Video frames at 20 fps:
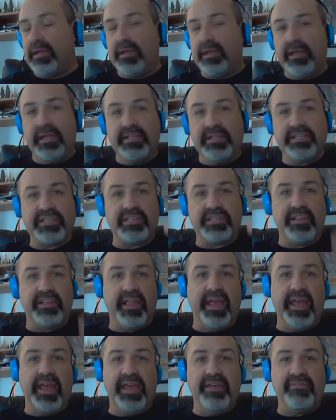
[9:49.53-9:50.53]

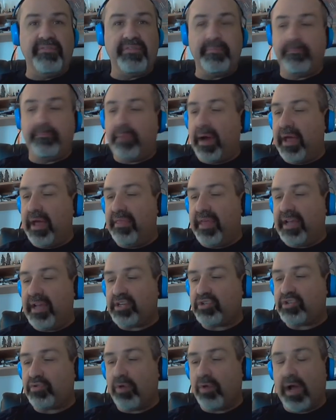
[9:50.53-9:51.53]
enslaved by that
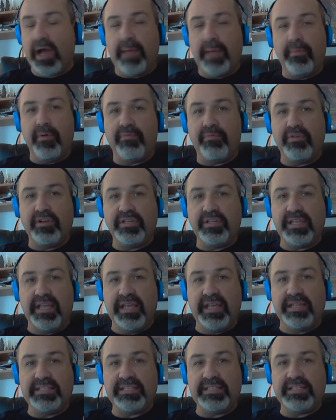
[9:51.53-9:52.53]
tribe over in
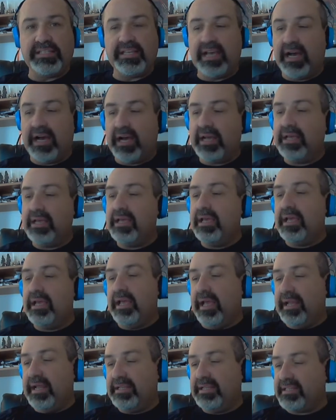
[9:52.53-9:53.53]
Tian Xia
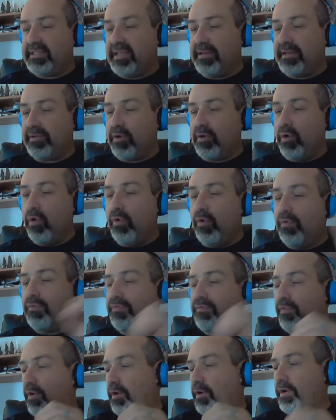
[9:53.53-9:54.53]
and sent
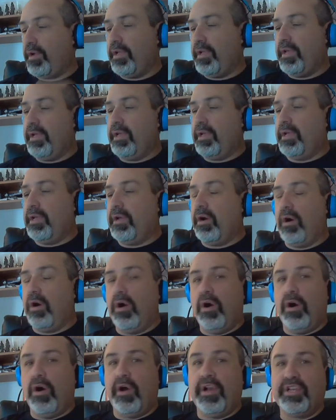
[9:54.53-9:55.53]
over
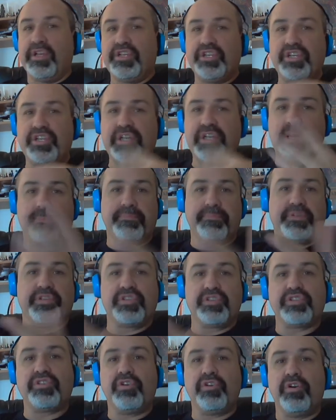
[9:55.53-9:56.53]
on a ship to
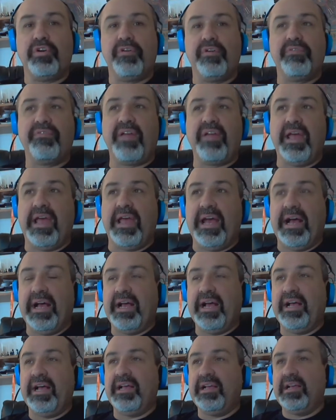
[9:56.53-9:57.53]
serve
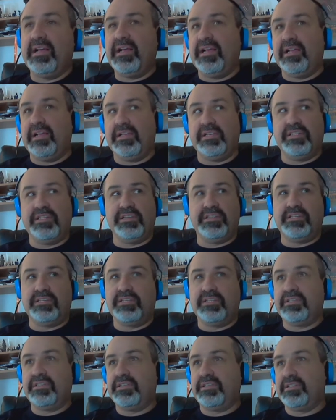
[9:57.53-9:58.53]

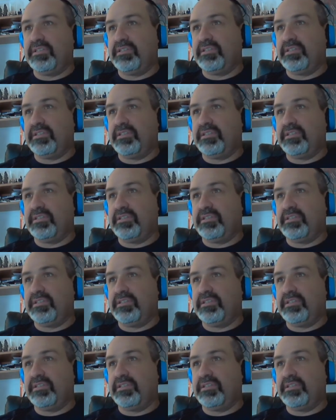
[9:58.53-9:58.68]
as